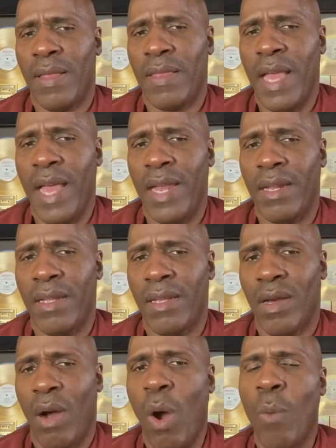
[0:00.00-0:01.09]
that
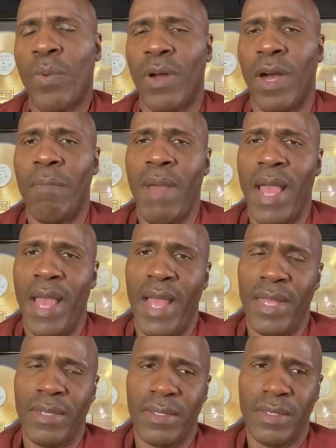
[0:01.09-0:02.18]
Oprah
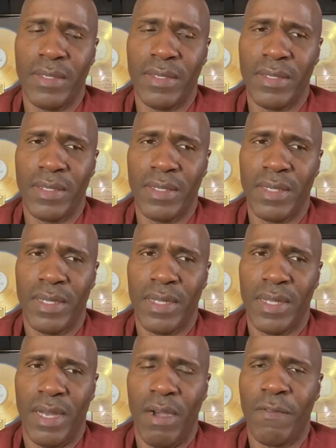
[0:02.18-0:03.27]
amassed
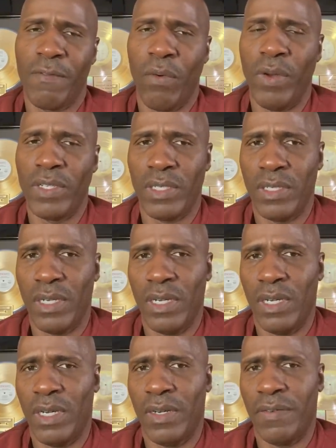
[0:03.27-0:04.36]
a fortune
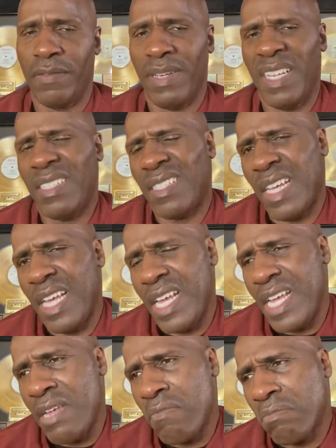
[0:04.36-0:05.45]
of, let's
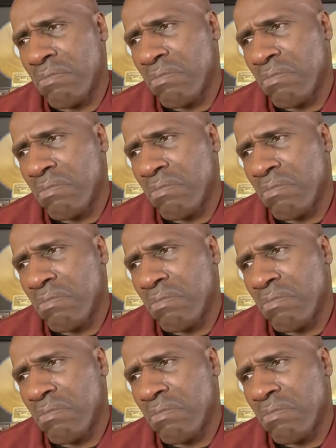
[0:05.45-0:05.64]
say,